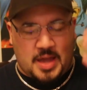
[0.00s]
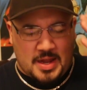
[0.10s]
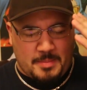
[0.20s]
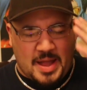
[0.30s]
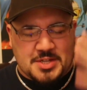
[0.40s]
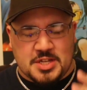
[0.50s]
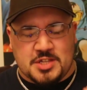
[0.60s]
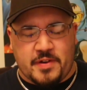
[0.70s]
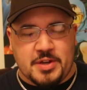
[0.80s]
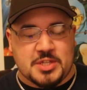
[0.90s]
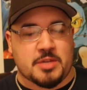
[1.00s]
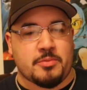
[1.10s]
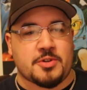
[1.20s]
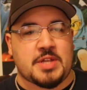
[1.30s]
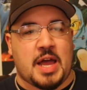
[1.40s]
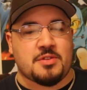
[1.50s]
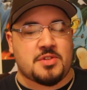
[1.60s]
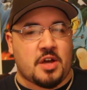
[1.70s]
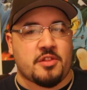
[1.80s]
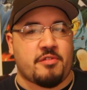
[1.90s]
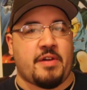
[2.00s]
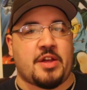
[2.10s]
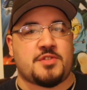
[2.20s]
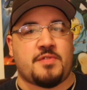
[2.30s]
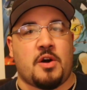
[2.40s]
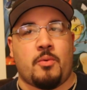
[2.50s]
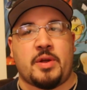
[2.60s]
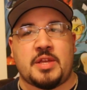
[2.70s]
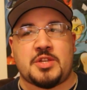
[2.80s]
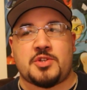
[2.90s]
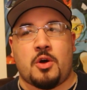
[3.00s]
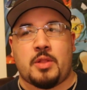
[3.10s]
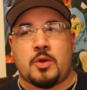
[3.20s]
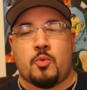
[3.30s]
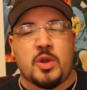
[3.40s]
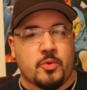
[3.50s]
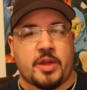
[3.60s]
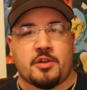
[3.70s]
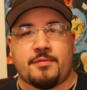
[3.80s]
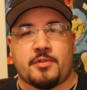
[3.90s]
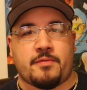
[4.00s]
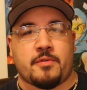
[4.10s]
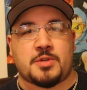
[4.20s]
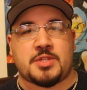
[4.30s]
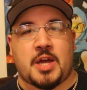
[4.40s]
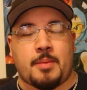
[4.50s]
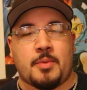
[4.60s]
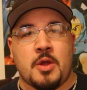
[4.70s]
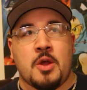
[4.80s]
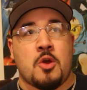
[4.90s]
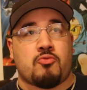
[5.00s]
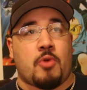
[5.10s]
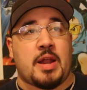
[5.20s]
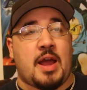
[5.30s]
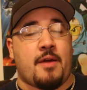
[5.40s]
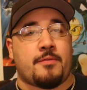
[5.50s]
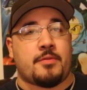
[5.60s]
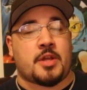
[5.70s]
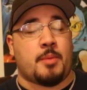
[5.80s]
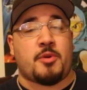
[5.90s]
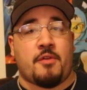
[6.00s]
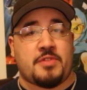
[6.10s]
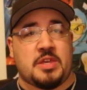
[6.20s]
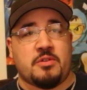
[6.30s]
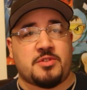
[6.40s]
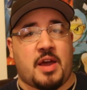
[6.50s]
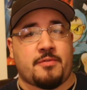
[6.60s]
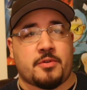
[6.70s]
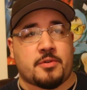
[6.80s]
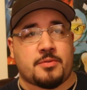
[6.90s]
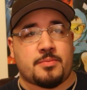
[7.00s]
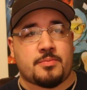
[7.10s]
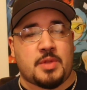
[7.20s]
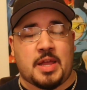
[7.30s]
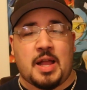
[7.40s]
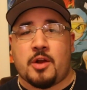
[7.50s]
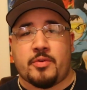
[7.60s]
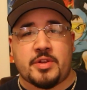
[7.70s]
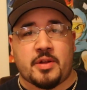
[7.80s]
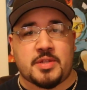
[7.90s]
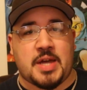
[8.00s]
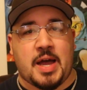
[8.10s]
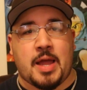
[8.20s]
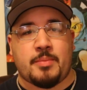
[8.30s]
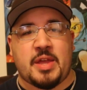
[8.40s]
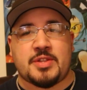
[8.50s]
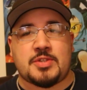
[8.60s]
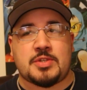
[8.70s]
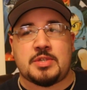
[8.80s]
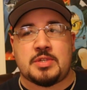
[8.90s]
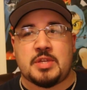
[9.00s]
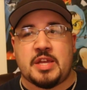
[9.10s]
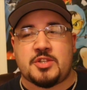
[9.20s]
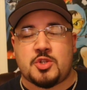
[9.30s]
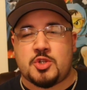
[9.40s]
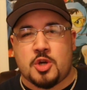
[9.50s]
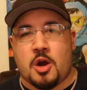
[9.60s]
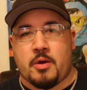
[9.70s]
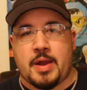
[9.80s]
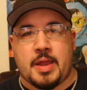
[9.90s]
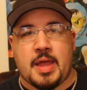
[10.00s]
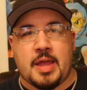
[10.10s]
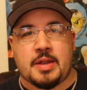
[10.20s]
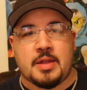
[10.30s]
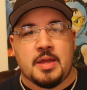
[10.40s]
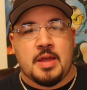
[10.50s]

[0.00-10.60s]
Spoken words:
I'd imagine it's very similar to how Zelda fans felt when they saw like Wind Waker for the first time, right after coming off the heels after like Ocarina of Time. It's jarring, and